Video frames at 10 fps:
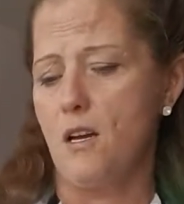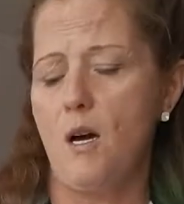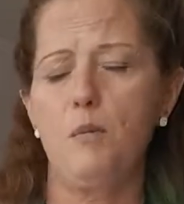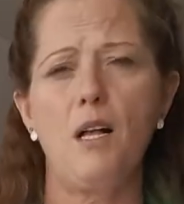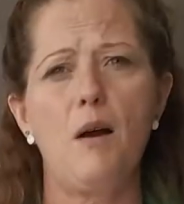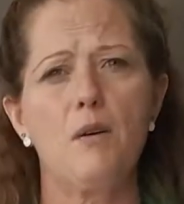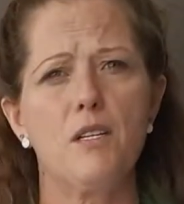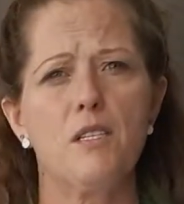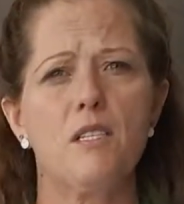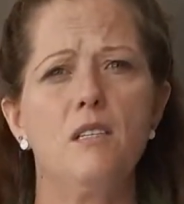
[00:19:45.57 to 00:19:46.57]
couple
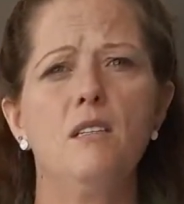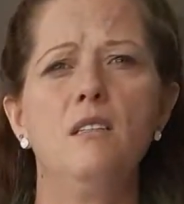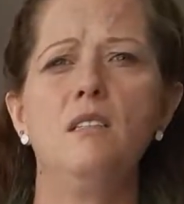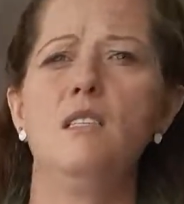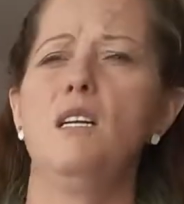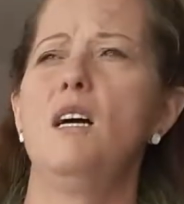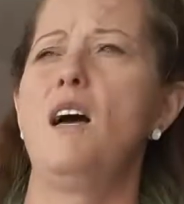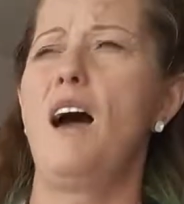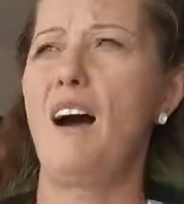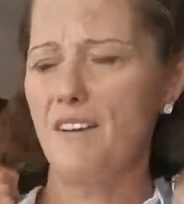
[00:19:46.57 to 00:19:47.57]
hours
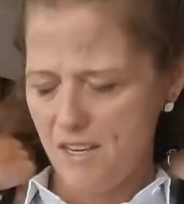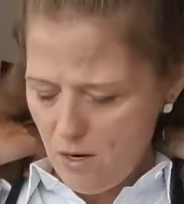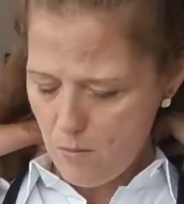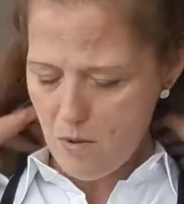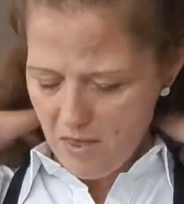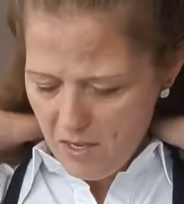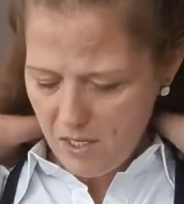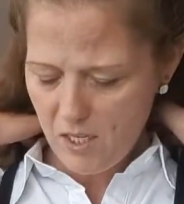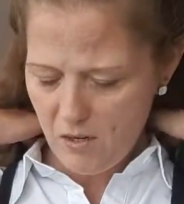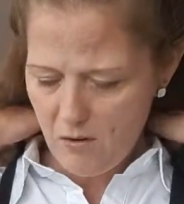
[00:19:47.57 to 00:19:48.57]
out of your
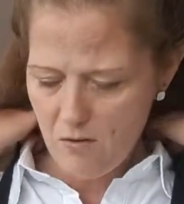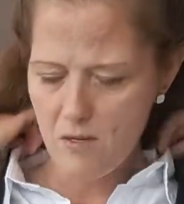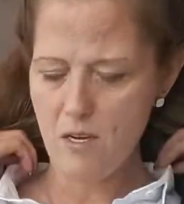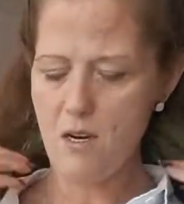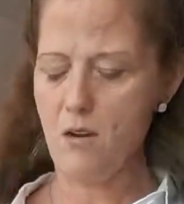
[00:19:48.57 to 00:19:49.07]
month to,